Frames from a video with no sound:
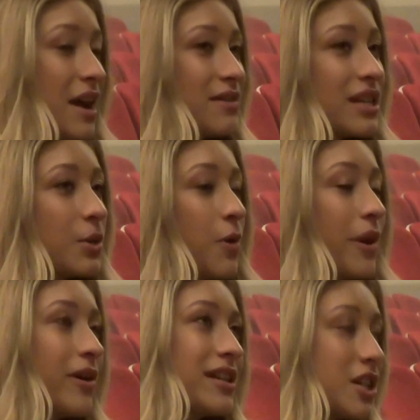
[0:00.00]
I was like, you know what, why
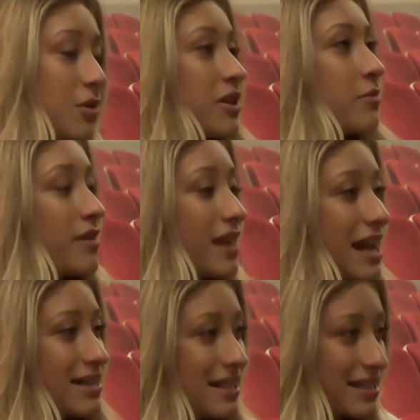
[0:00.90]
don't I start with the one that
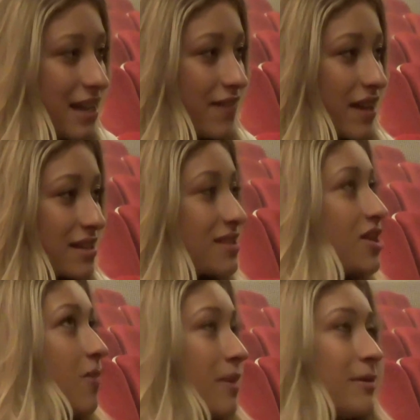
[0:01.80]
has less side effects? It's
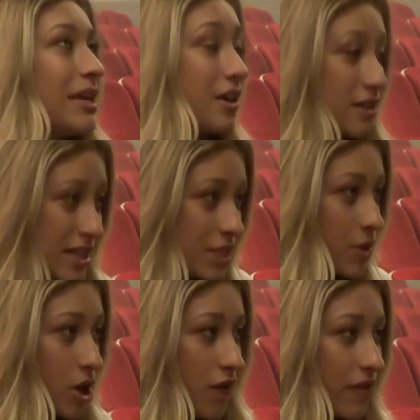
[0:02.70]
not maybe guaranteed to
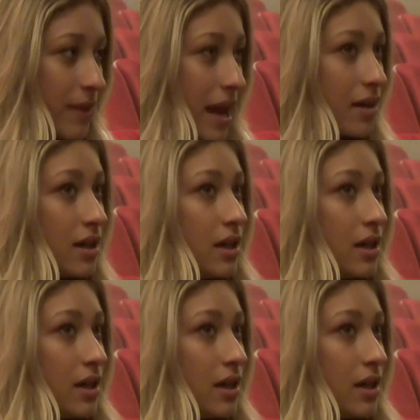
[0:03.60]
work off the bat.